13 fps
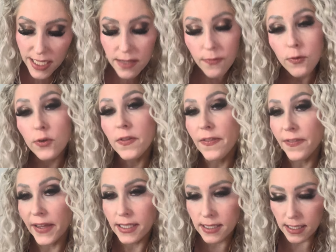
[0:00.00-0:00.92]
For the
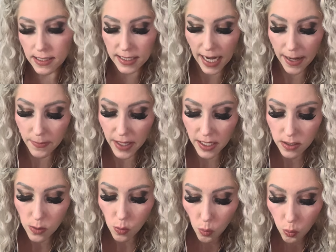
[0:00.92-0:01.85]
thesis
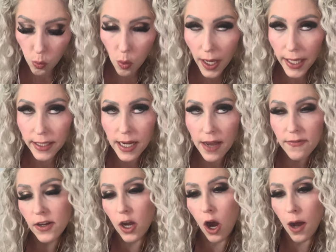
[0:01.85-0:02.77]
statement, one of
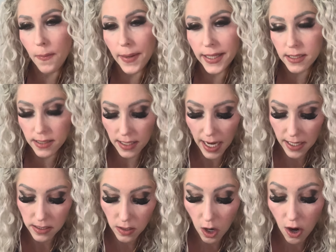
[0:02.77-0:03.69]
the comments that
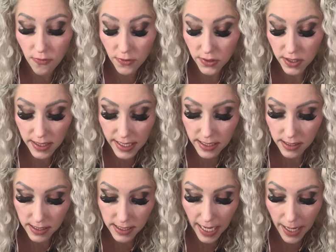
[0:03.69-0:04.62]
I saw for the
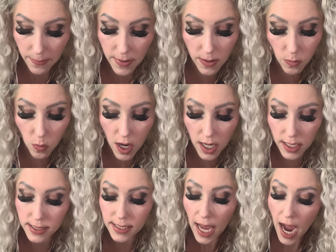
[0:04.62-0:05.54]
thesis statement
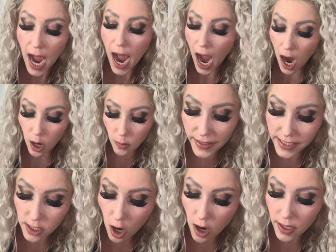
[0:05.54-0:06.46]
was, I'll
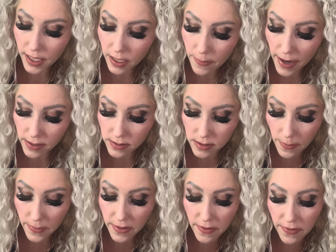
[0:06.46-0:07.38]
talking about
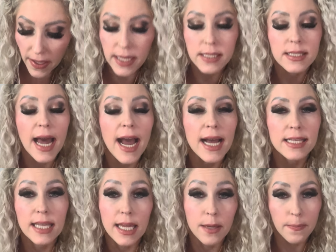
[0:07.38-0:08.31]
some of the things that
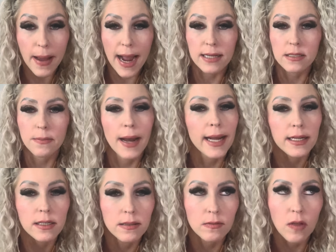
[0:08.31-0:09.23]
has impacted
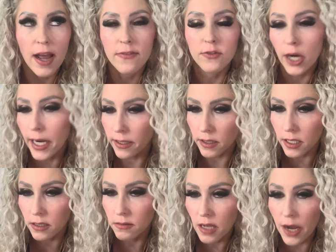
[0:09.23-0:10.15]
my life
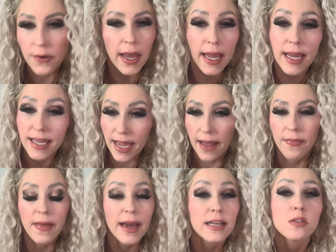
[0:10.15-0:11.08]
greatly. Okay,
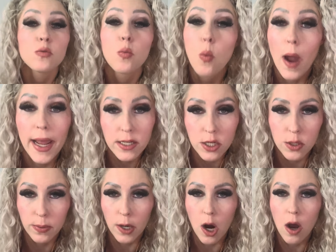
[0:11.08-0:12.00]
again, that is way
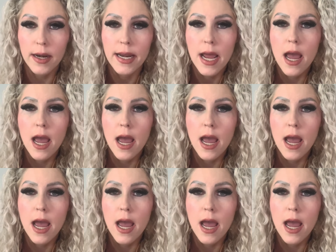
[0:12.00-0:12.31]
too broad.